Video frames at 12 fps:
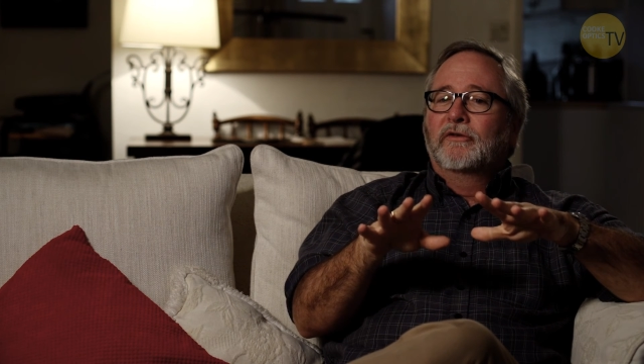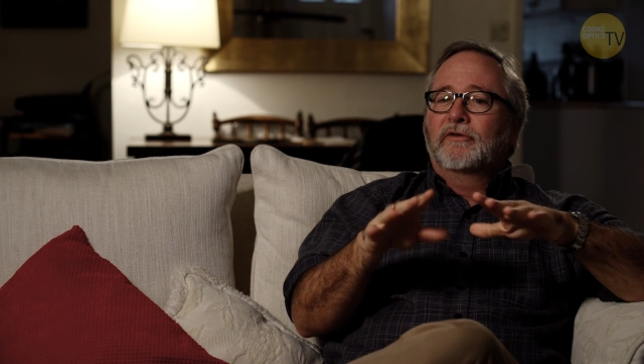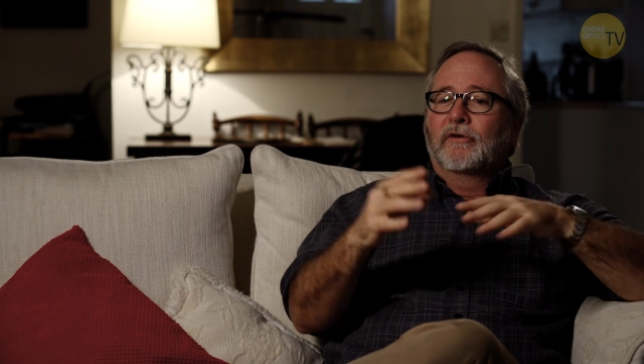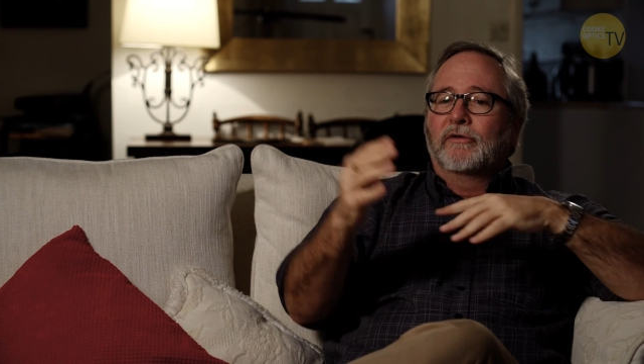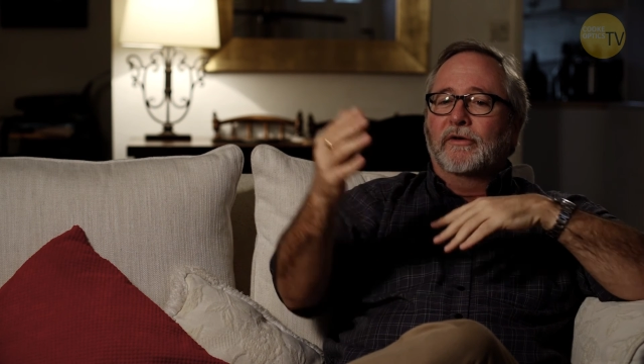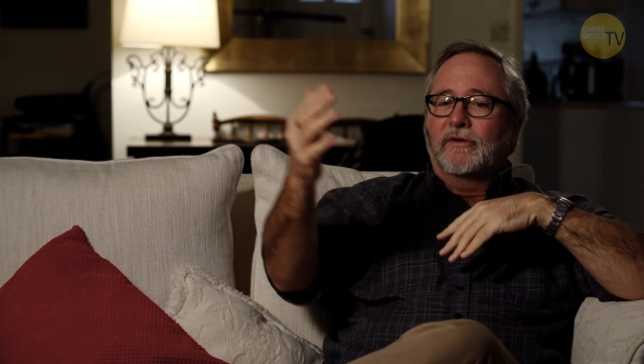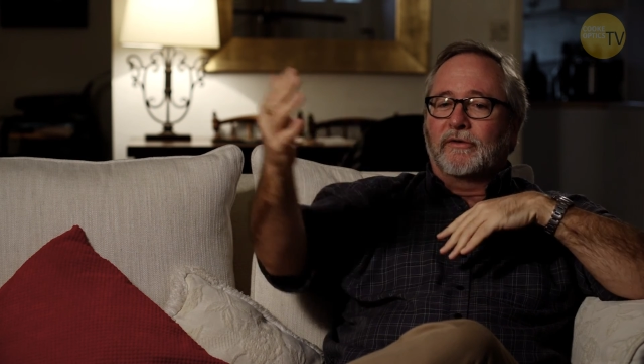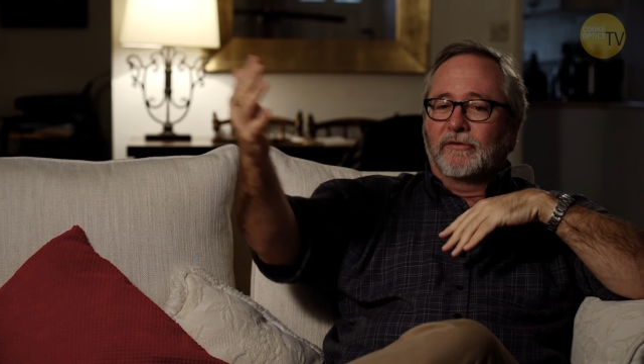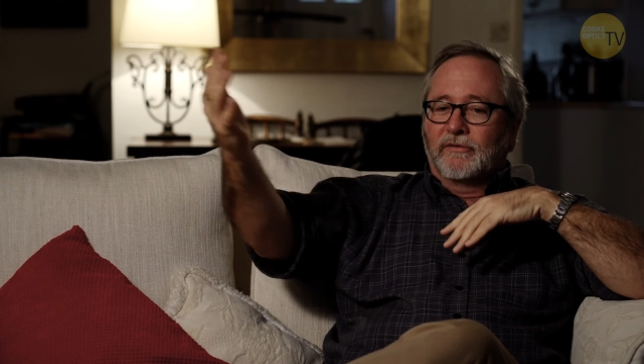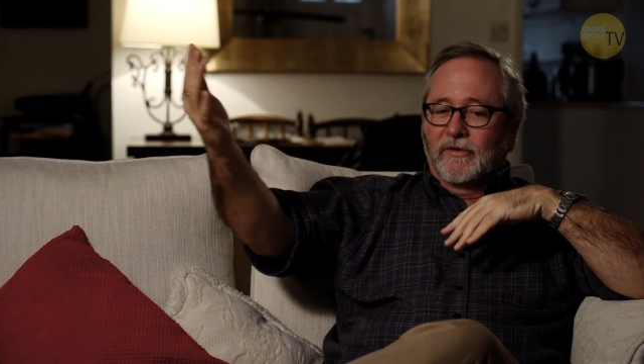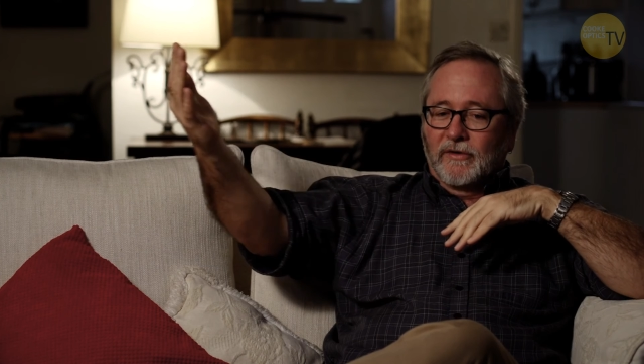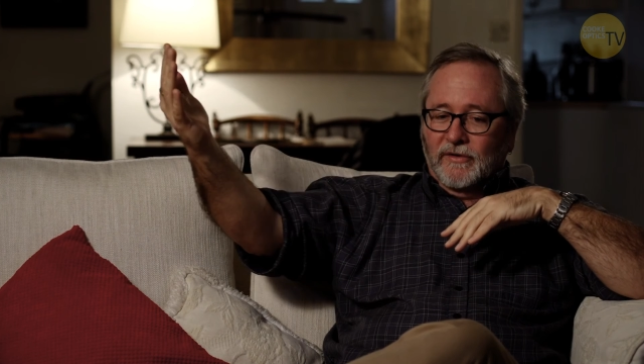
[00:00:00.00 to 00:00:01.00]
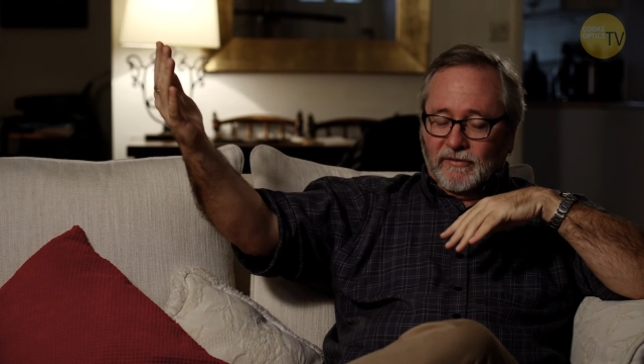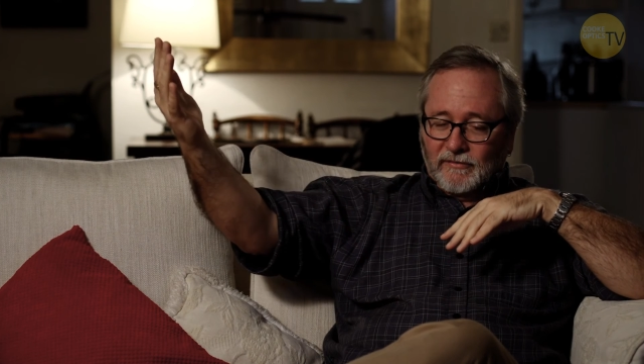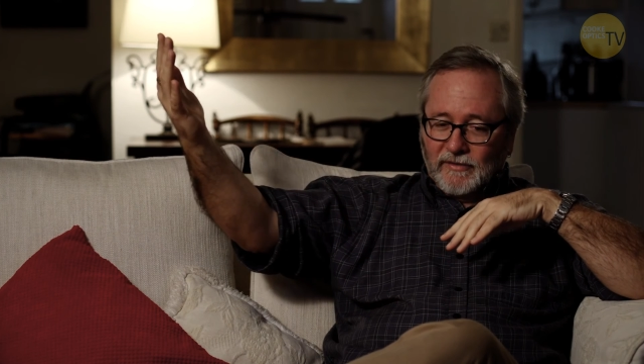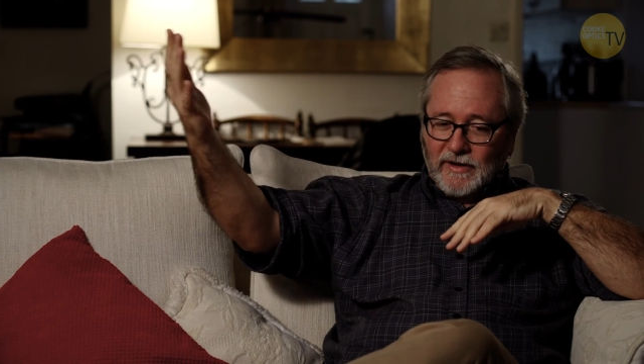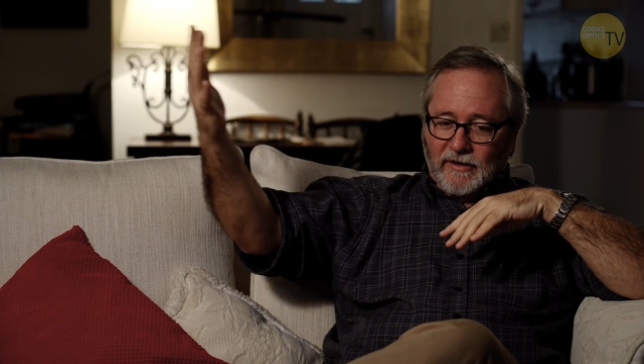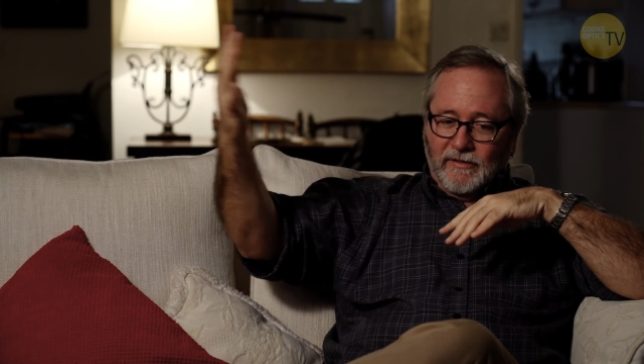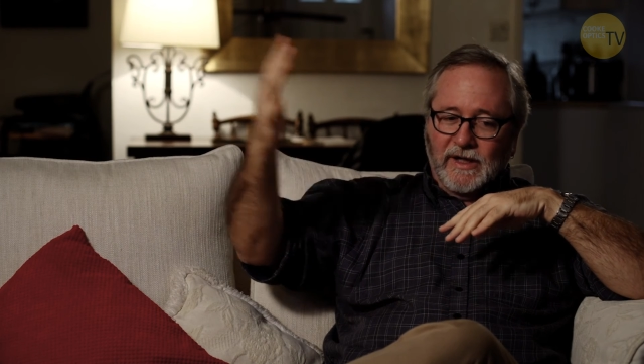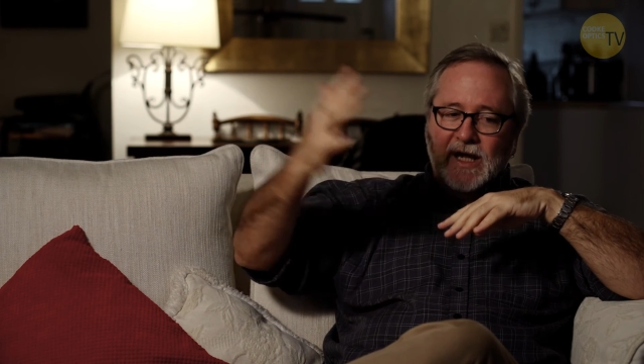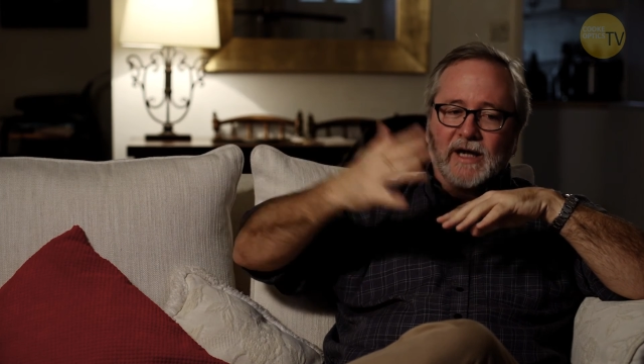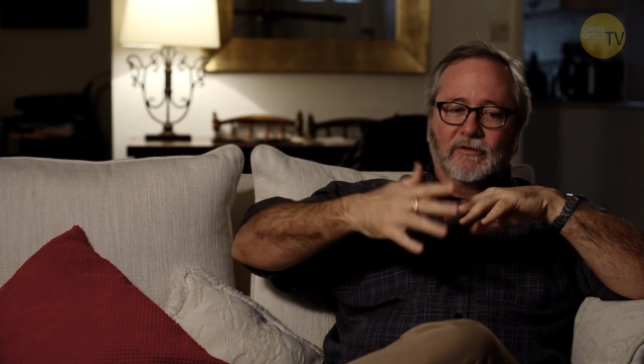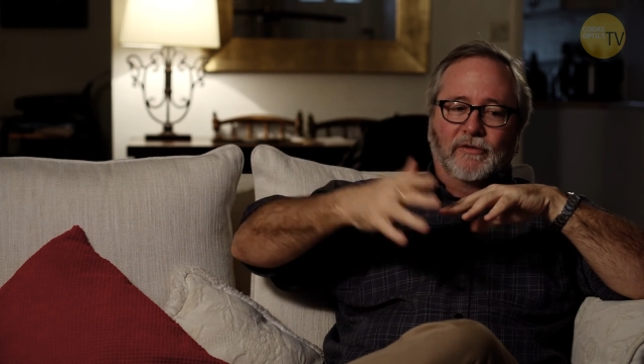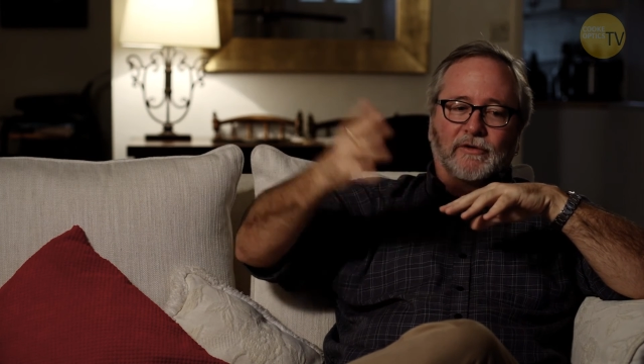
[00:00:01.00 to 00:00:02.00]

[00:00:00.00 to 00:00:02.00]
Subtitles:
so that the angle,